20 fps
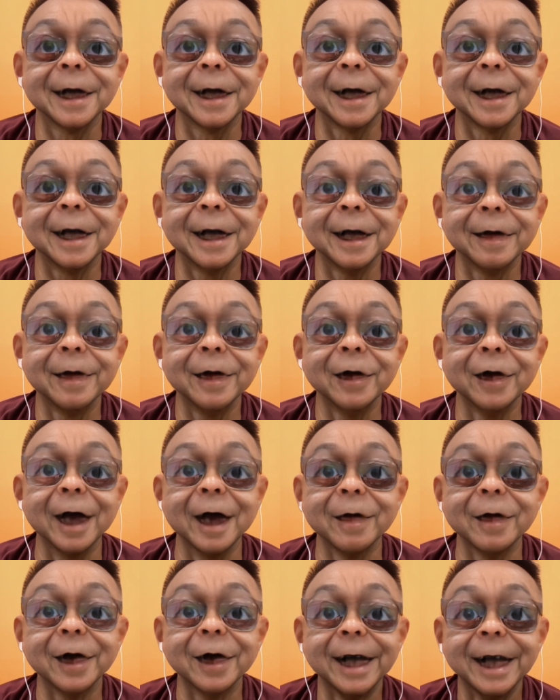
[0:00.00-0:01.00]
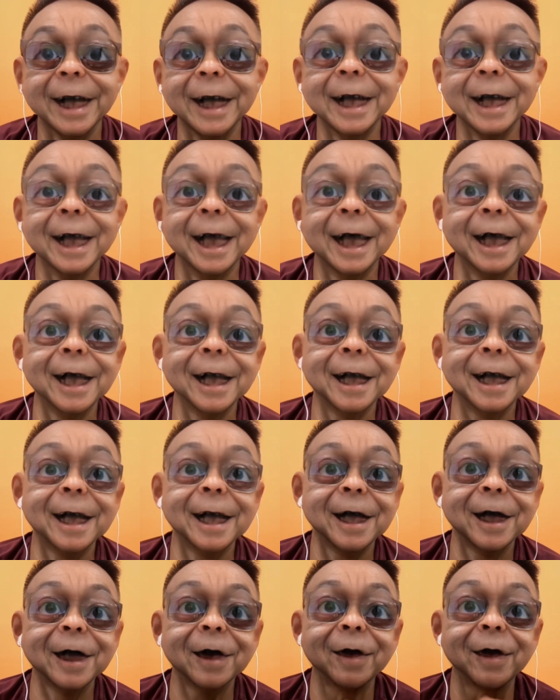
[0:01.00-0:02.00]
if you ever need
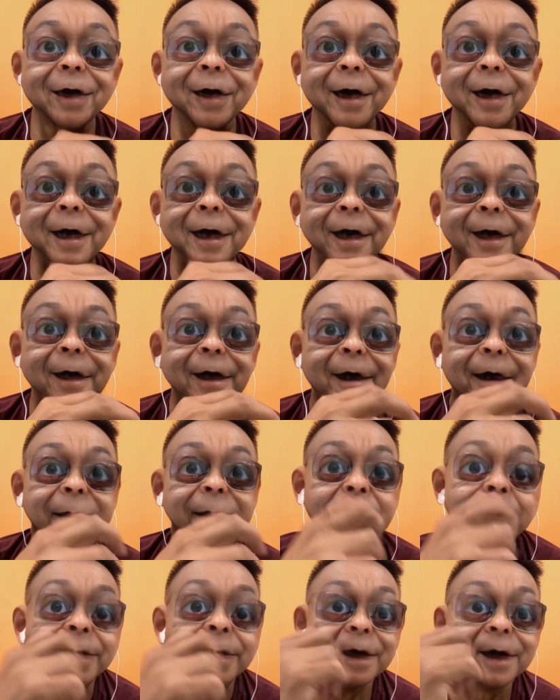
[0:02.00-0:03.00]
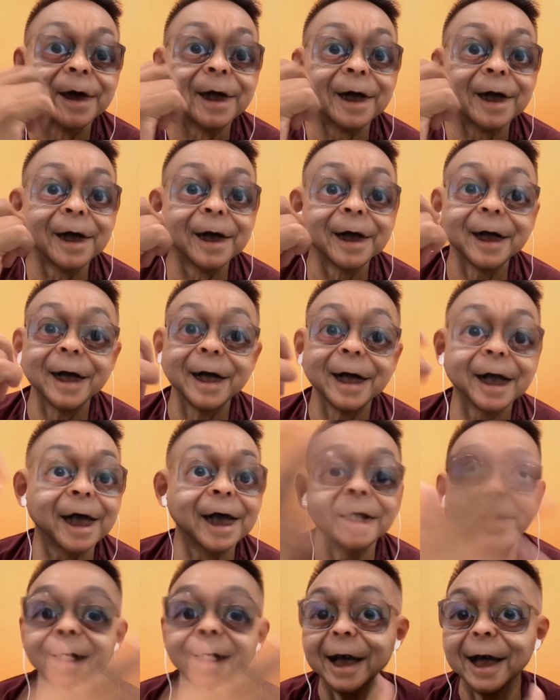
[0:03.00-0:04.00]
anything or
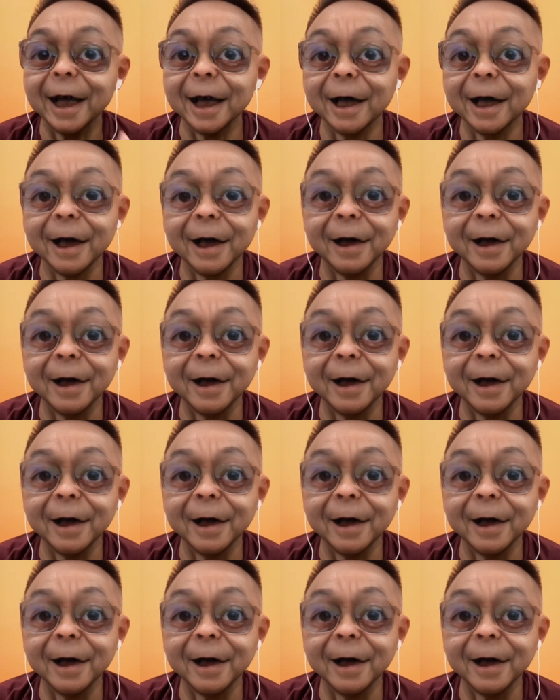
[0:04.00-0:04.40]
anything at all,